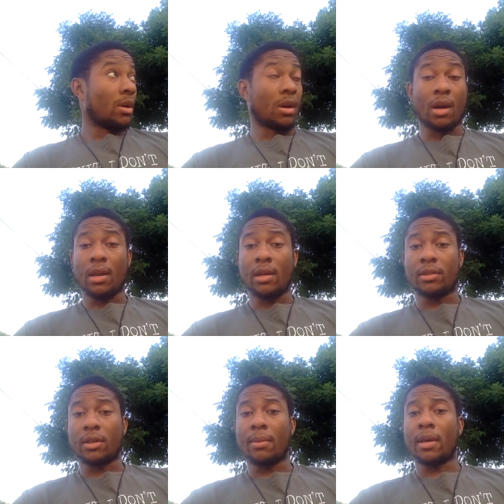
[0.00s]
All right, let's
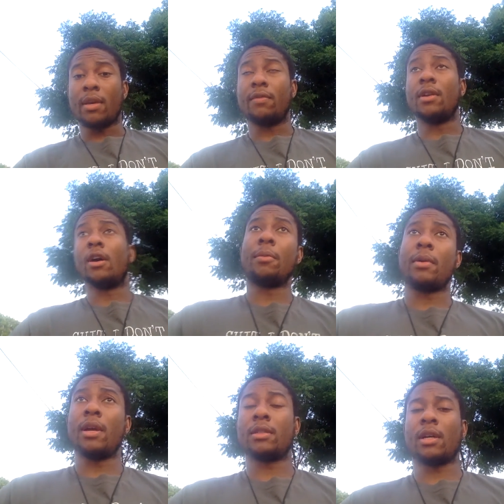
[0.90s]
start by giving all
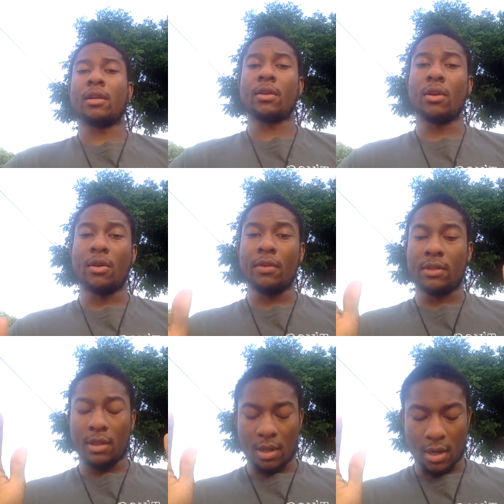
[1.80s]
praise, honor, and glory
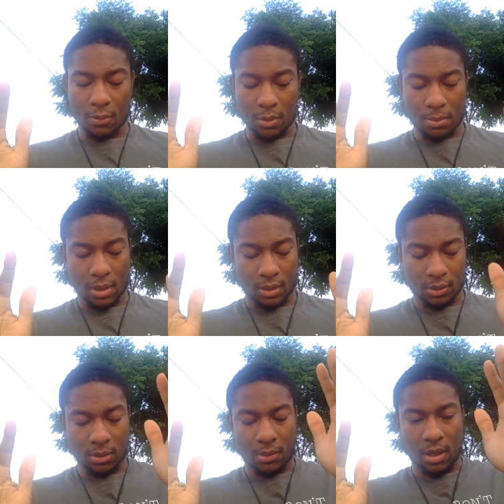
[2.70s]
to Yahweh,
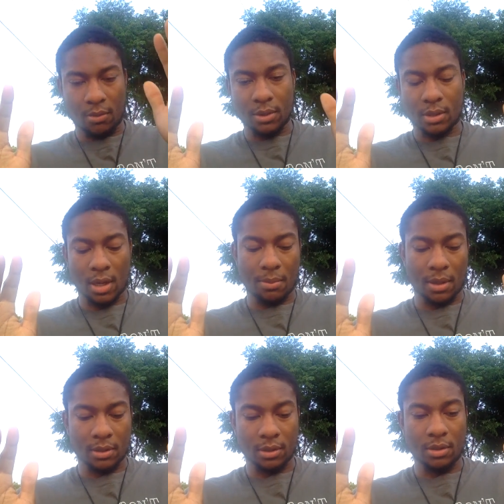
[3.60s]
Bahashem, Yahawashai,
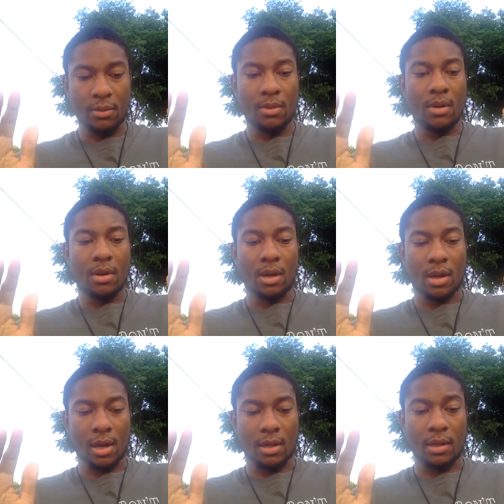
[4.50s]
Bahashem,
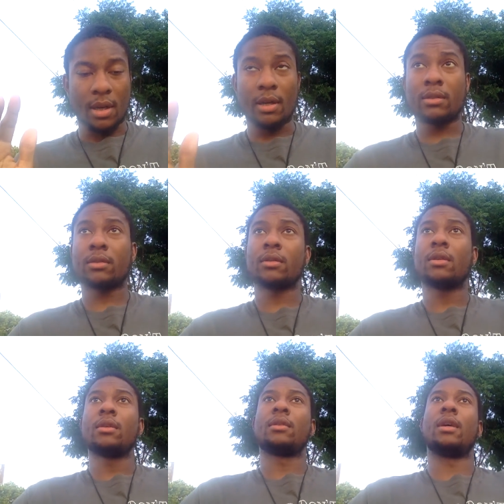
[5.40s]

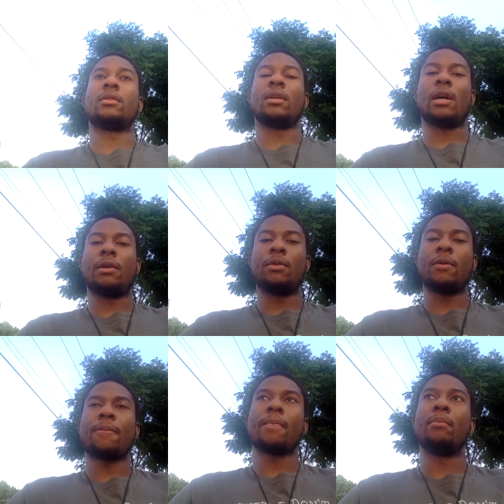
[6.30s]
Bahakadash. That's Yahweh,
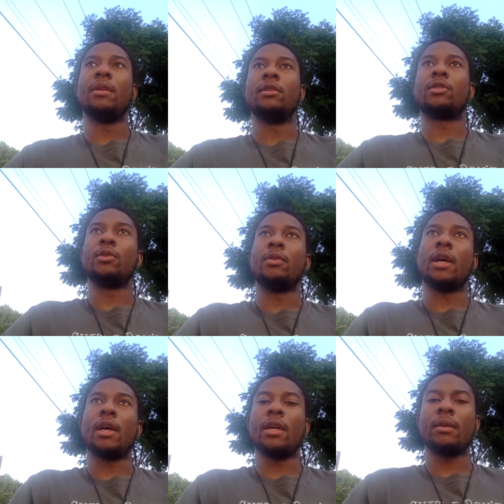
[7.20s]
being the true
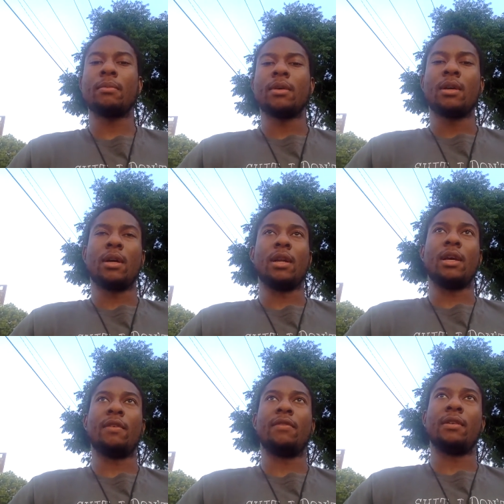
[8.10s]
name of the
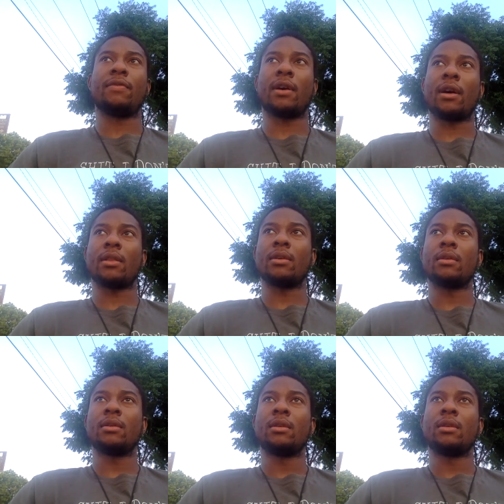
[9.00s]
Heavenly Father,